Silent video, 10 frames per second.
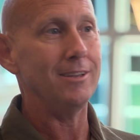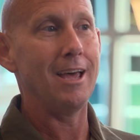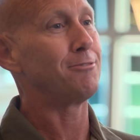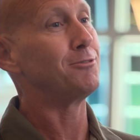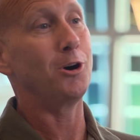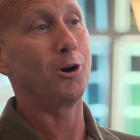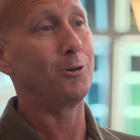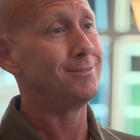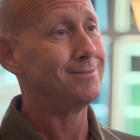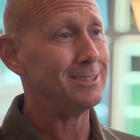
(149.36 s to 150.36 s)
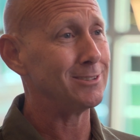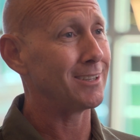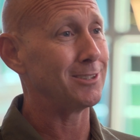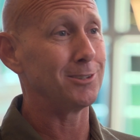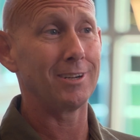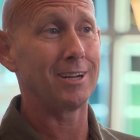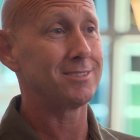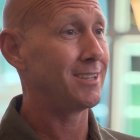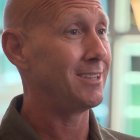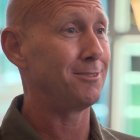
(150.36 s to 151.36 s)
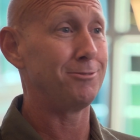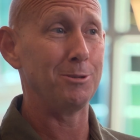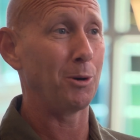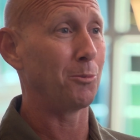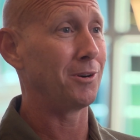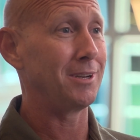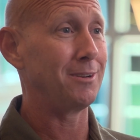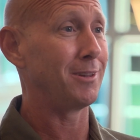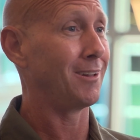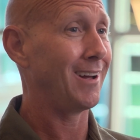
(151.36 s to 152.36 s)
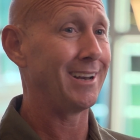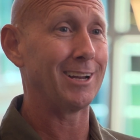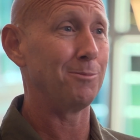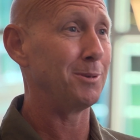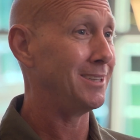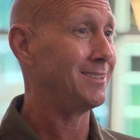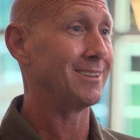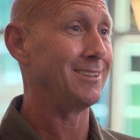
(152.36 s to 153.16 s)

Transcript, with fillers: F no. He's like, you're not sending a female Marine with a line company into,